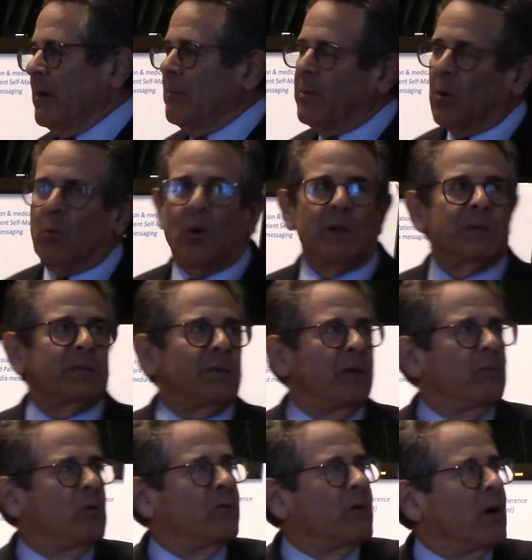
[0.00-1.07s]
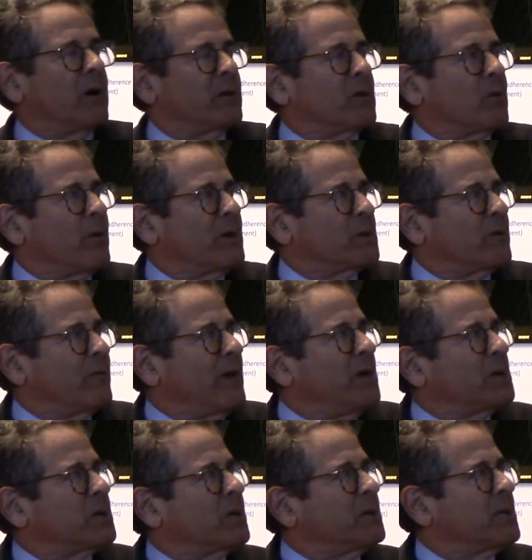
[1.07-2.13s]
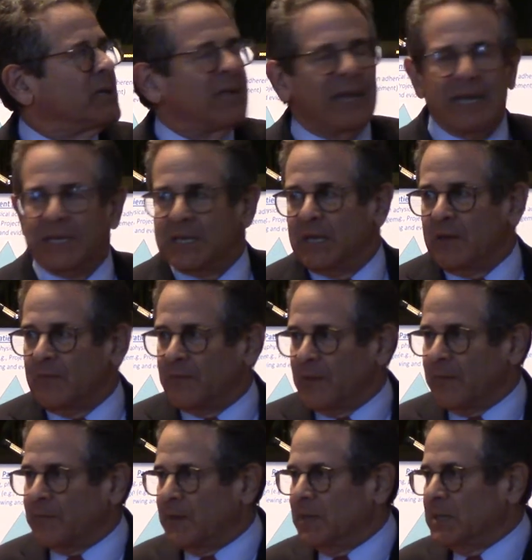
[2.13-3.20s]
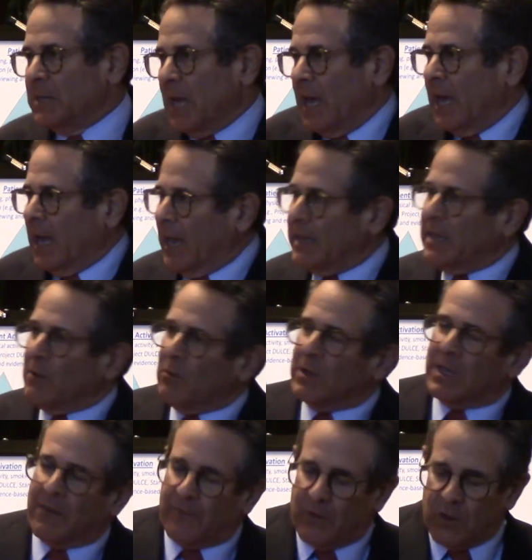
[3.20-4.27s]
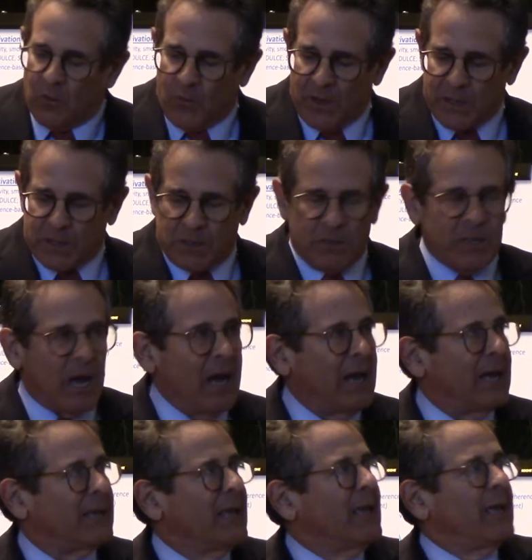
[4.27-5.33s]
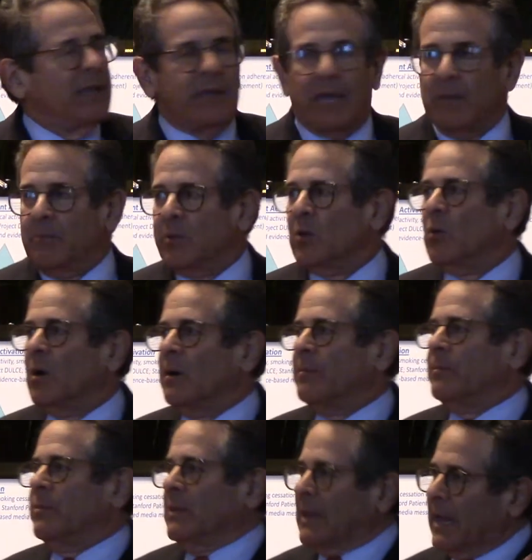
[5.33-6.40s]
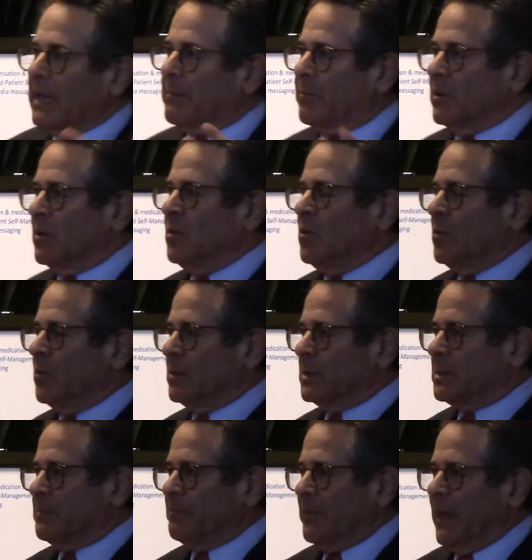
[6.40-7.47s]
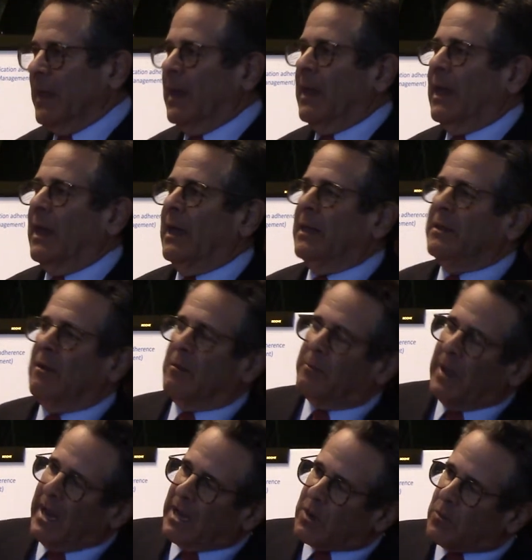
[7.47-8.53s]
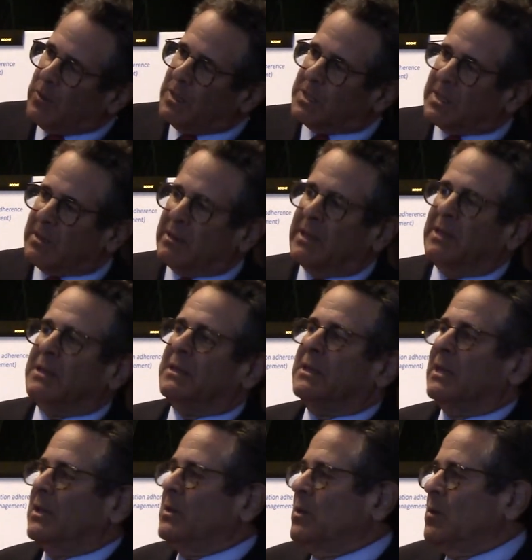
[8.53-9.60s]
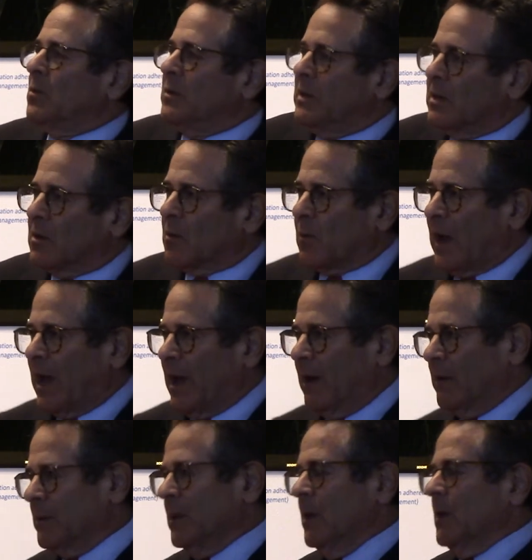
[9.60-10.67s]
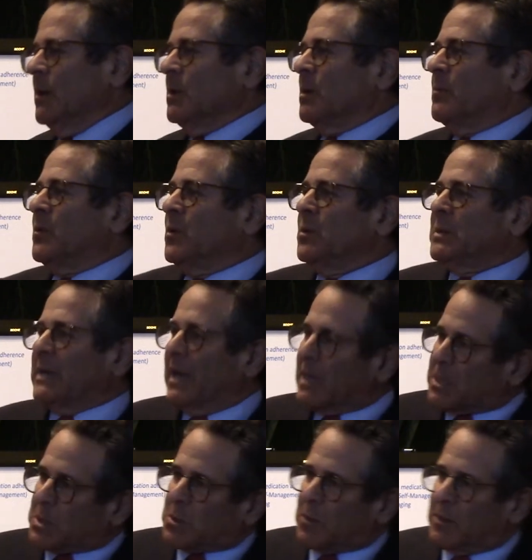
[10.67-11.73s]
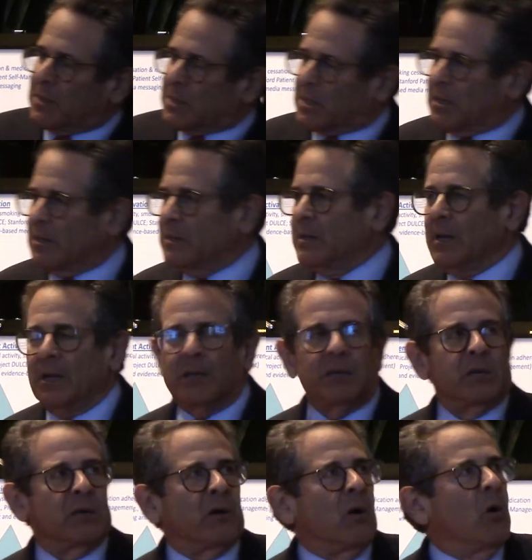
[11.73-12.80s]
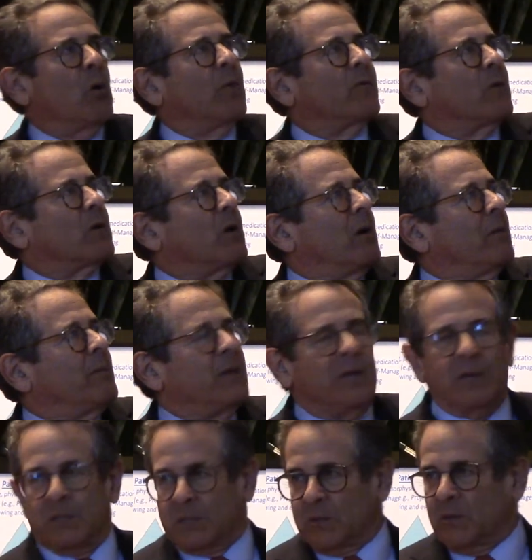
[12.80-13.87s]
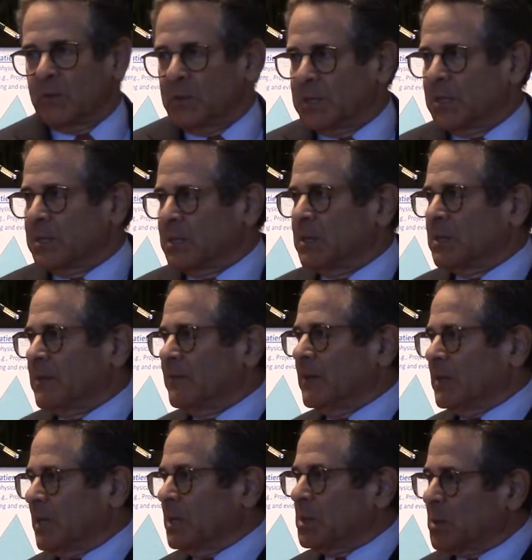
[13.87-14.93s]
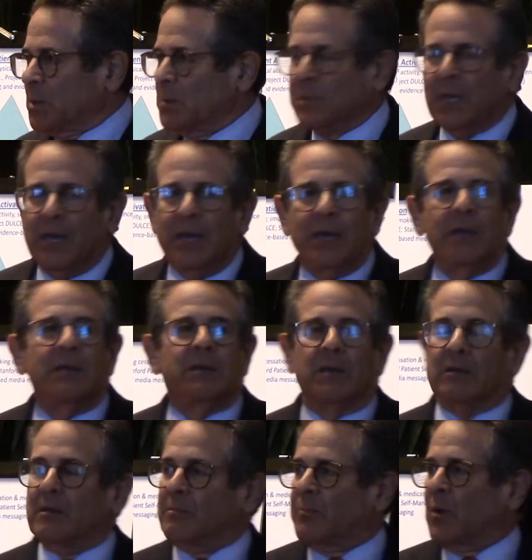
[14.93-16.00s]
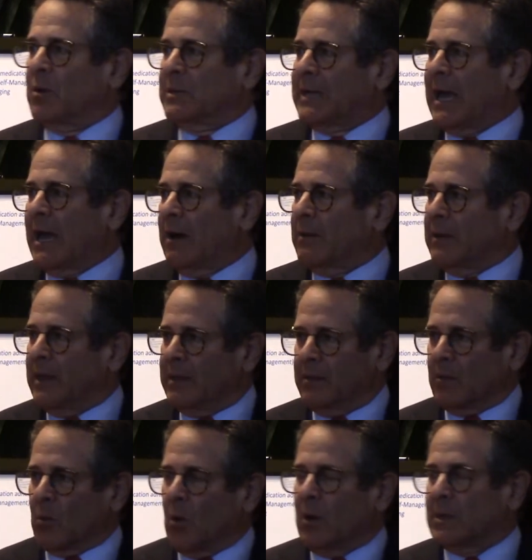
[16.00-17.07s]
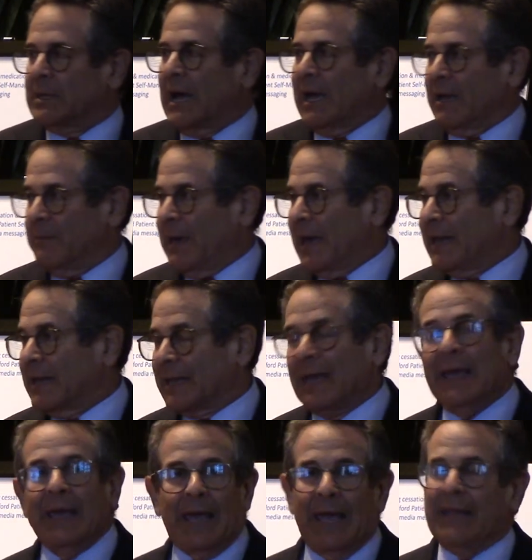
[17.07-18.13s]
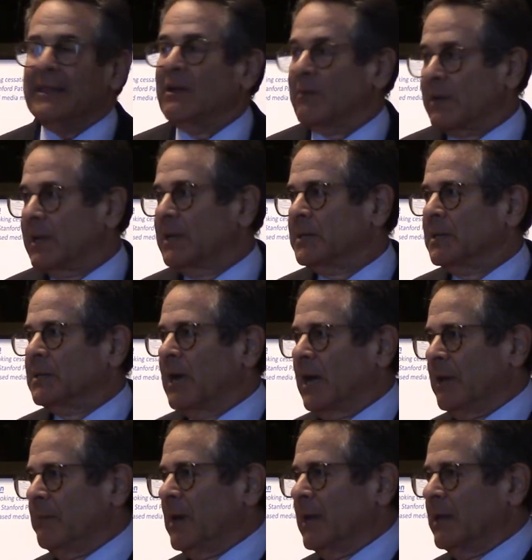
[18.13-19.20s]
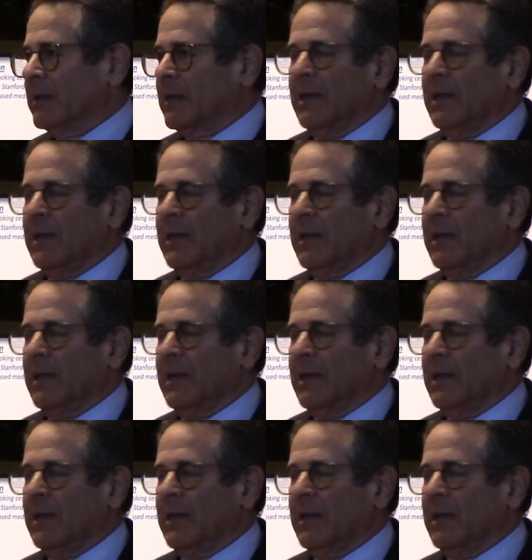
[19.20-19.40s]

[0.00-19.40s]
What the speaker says: But once they moved on to reservations in the 1950s and they were given the Western diet, they blew up like balloons. And their pancreas continued year-round to produce extra insulin to overcome the insulin resistance of the tissues until it burnt out, and they're all diabetic, and their kids are diabetic.